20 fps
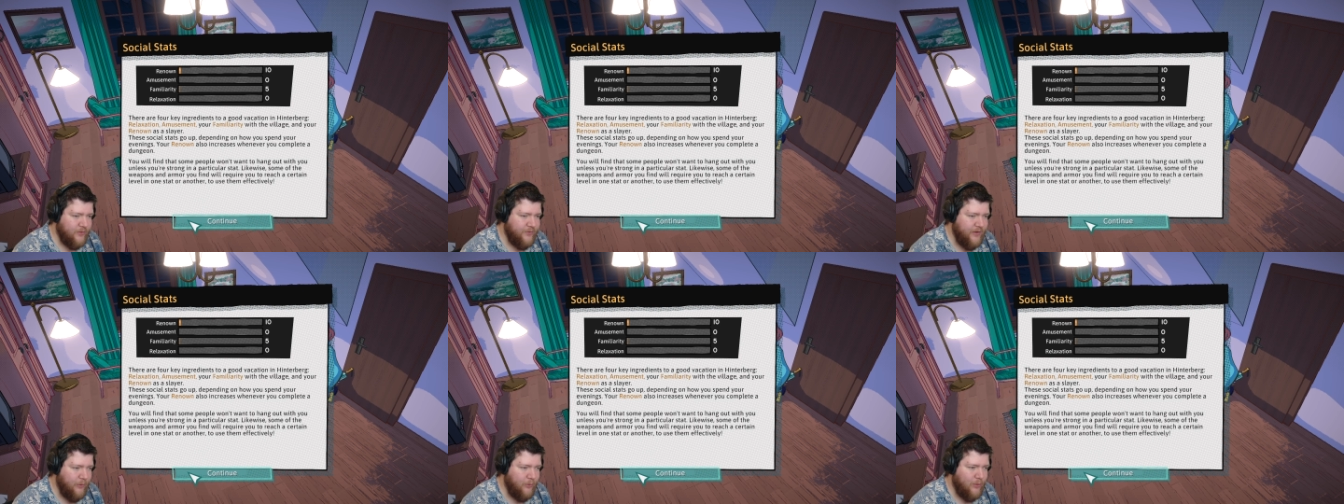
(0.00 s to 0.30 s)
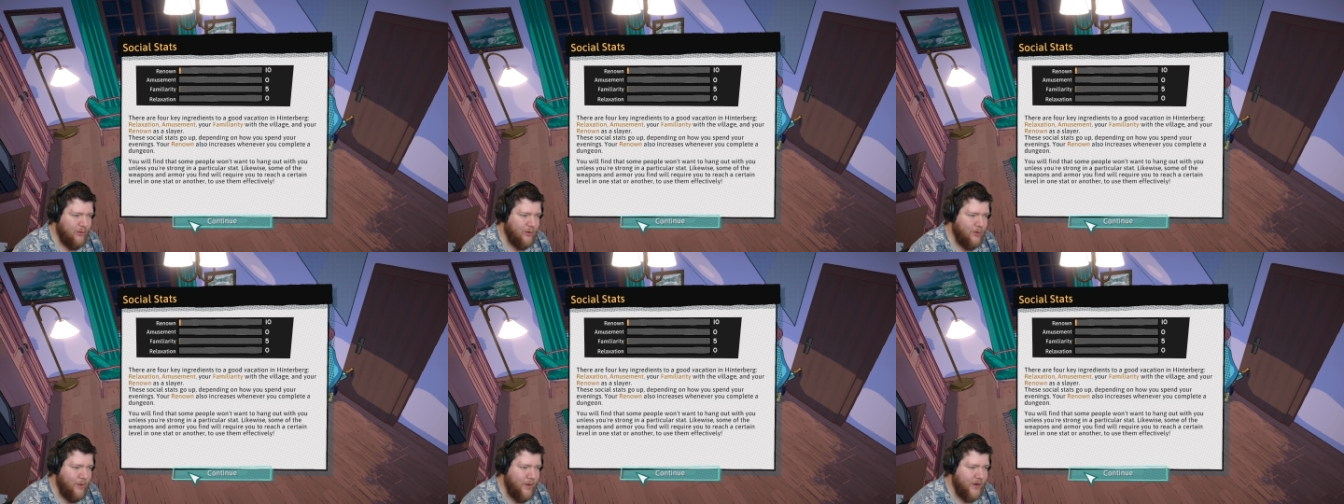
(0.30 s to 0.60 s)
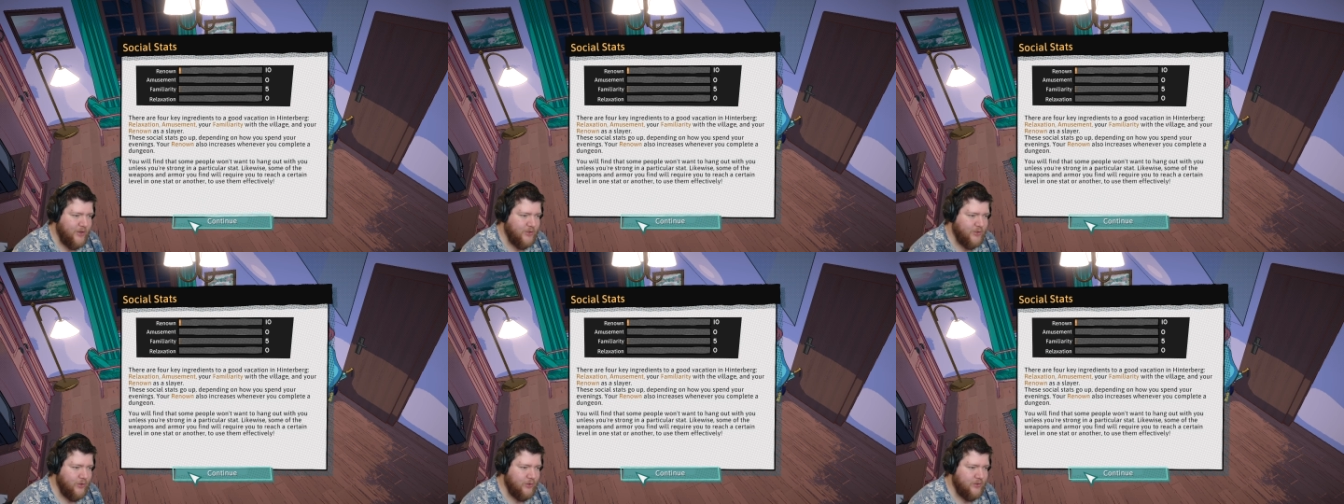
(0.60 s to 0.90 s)
find will
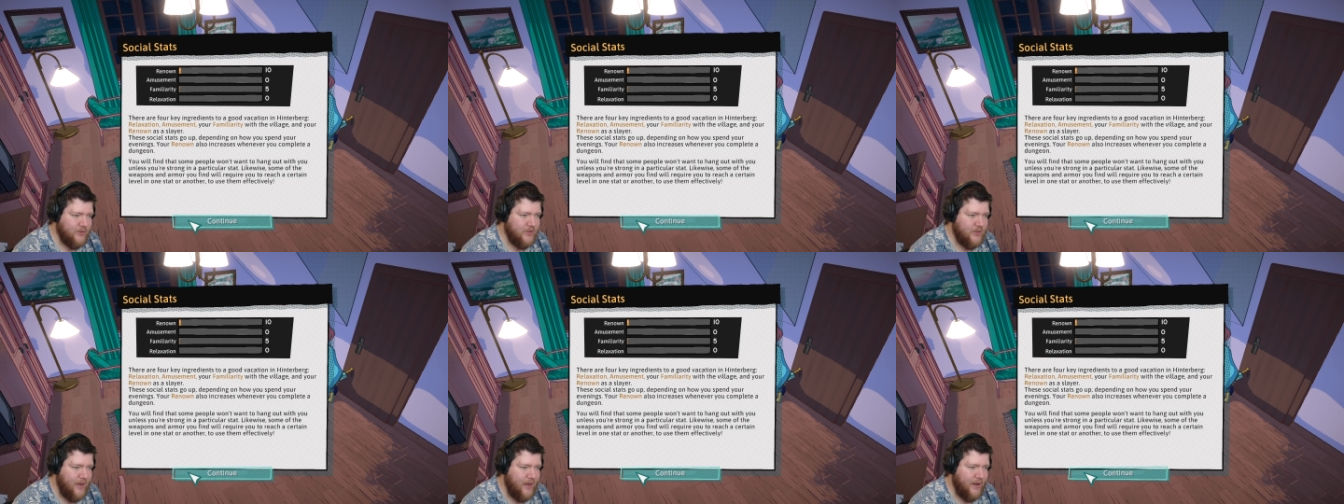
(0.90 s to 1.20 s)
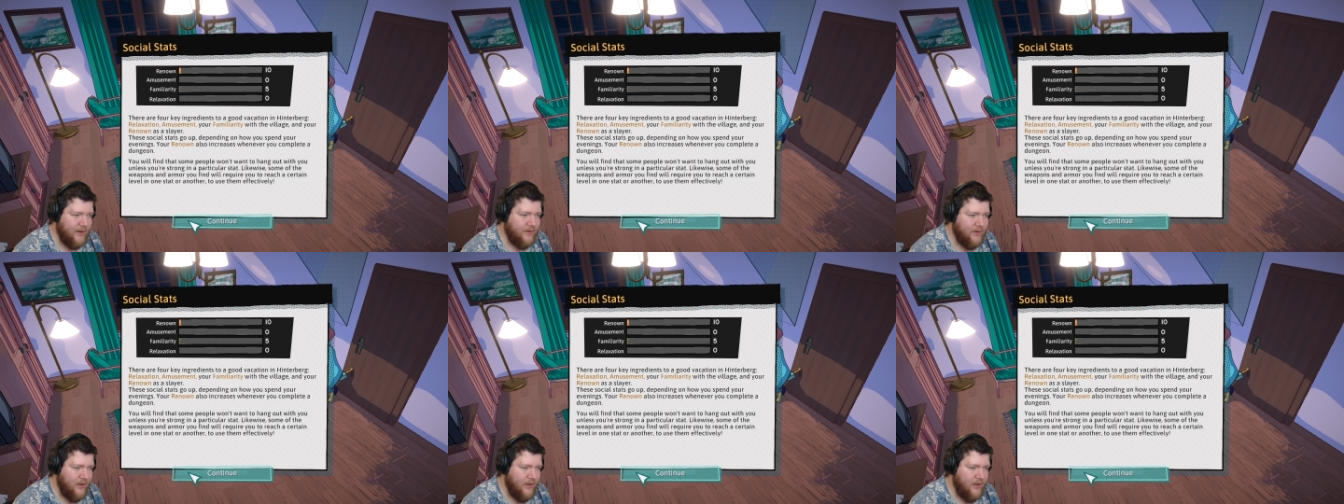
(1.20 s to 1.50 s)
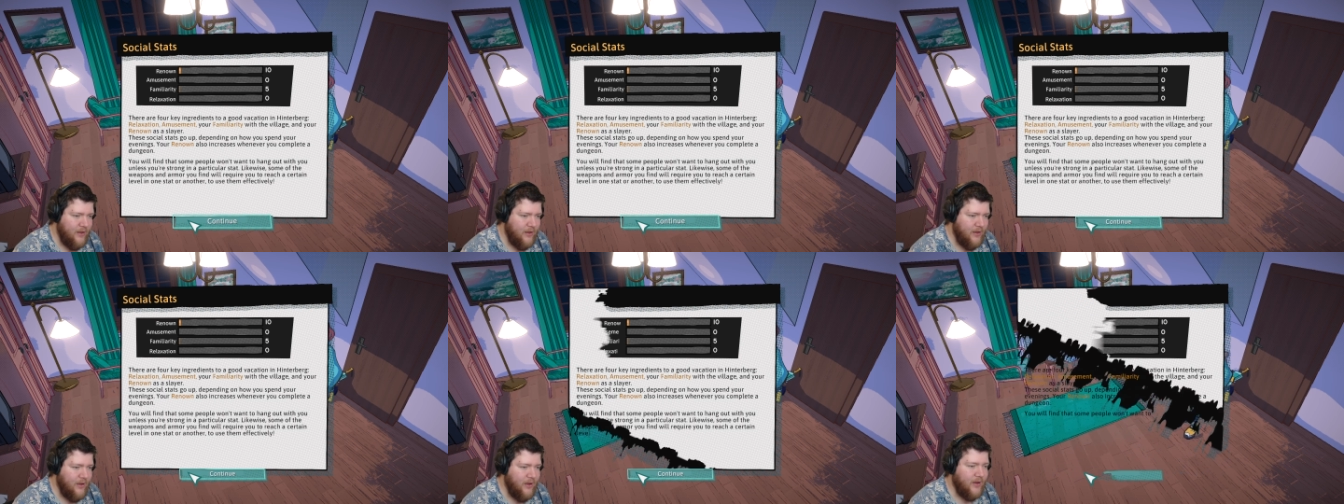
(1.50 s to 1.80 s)
require a certain stat.
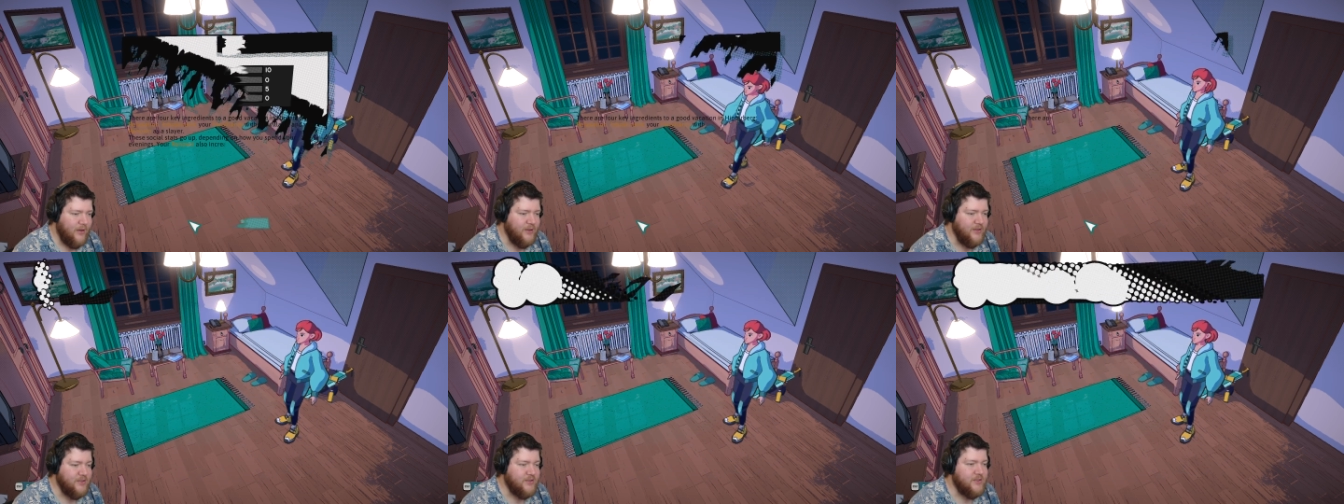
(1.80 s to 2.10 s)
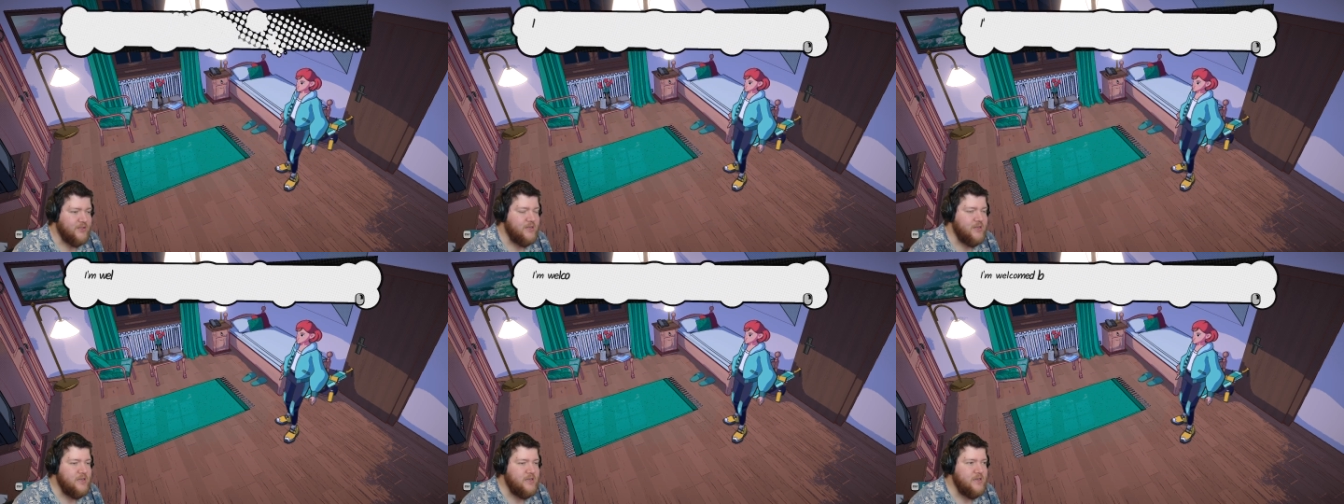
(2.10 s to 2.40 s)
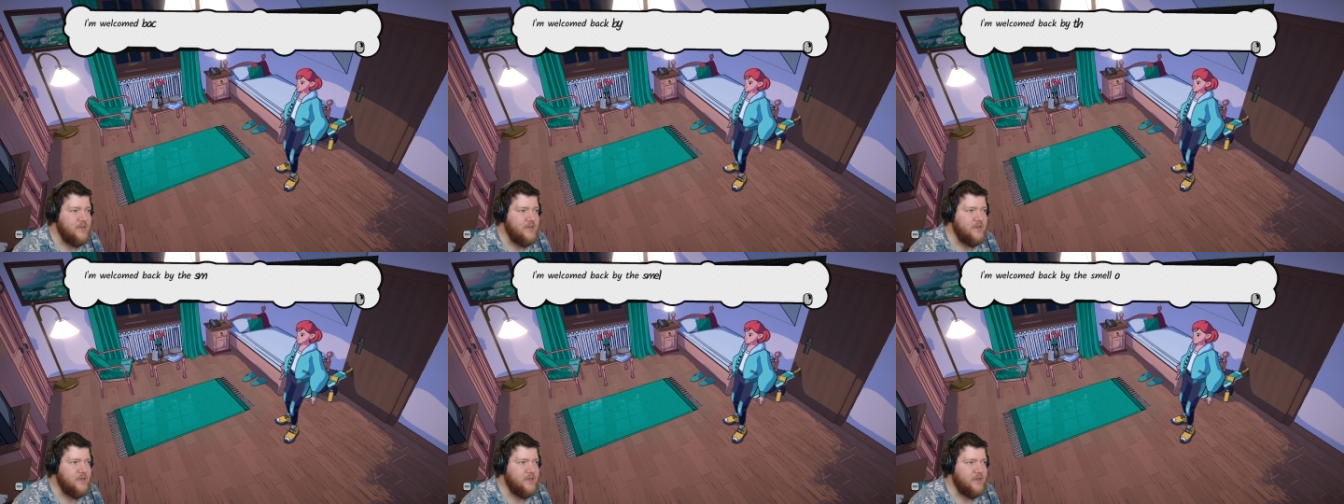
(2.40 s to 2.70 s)
I
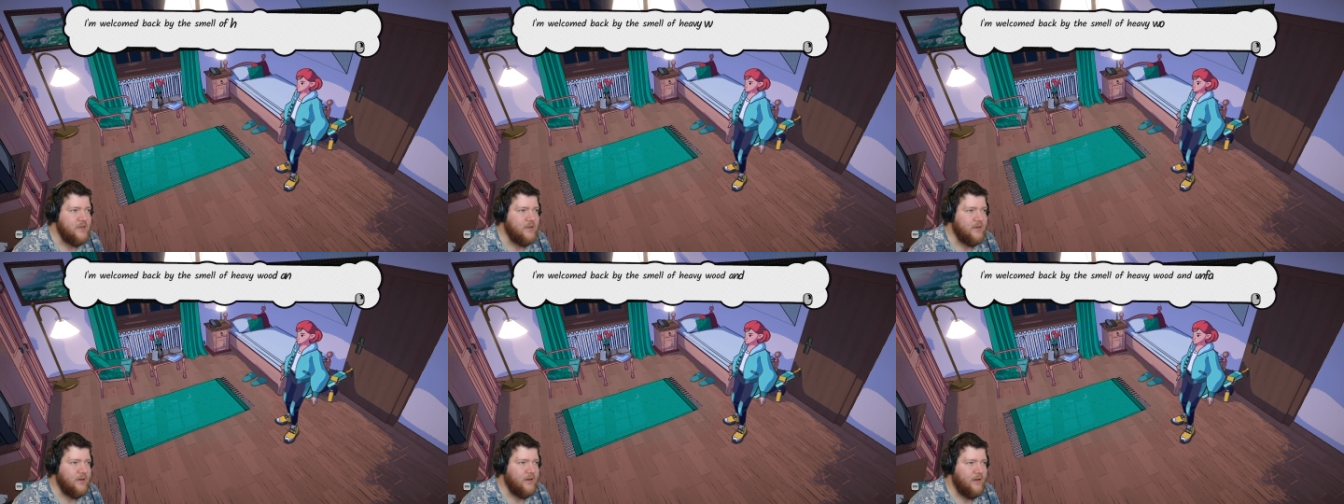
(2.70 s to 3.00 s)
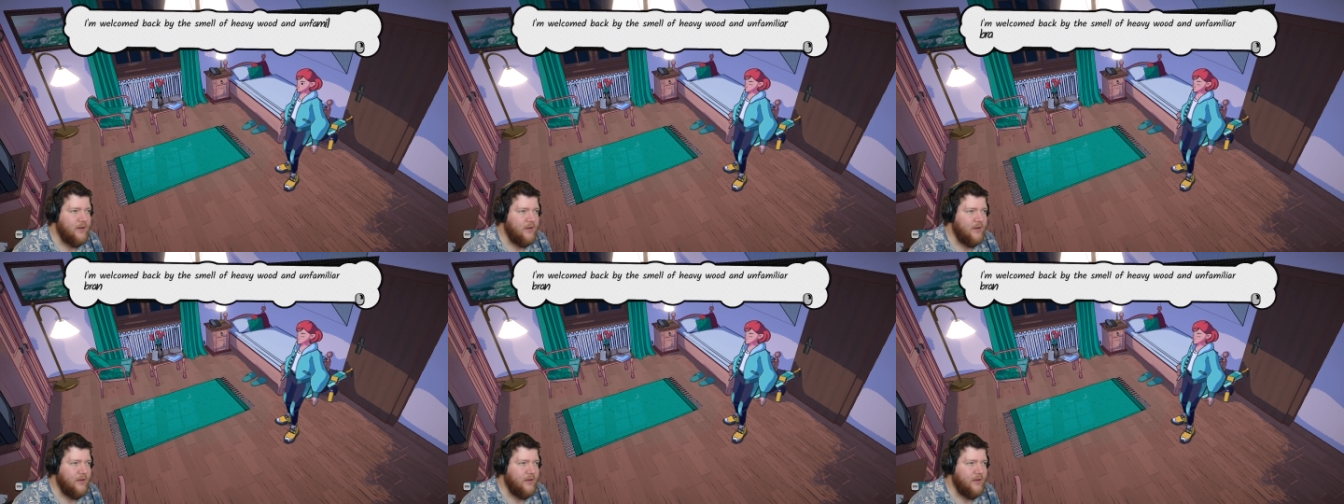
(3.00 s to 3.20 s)
see.